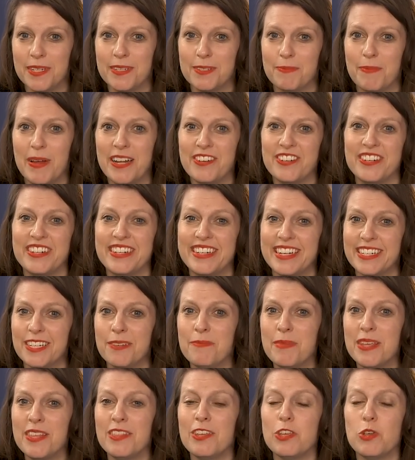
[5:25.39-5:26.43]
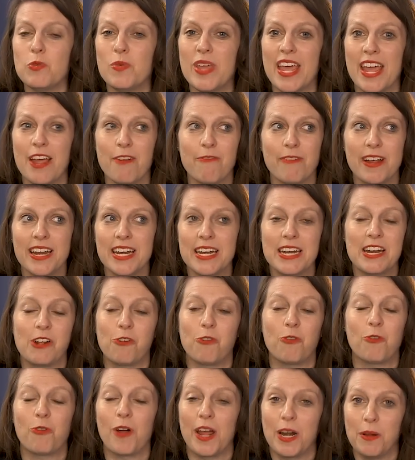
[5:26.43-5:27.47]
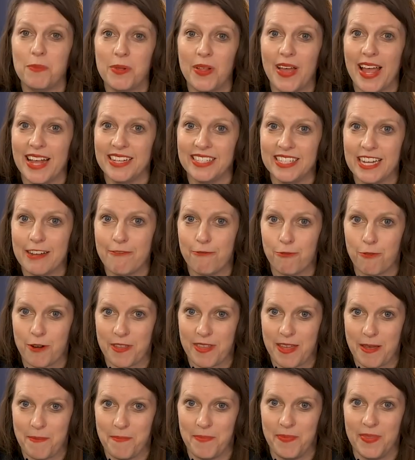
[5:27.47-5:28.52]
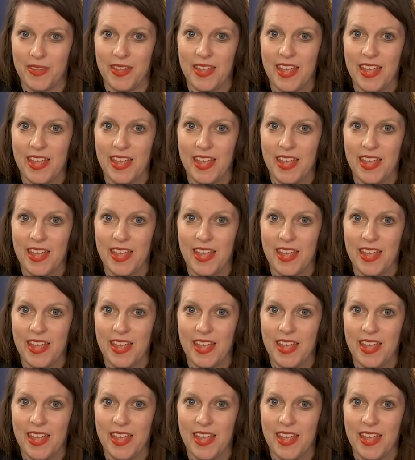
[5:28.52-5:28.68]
as much doesn't mean that you can't write an incredible essay for them.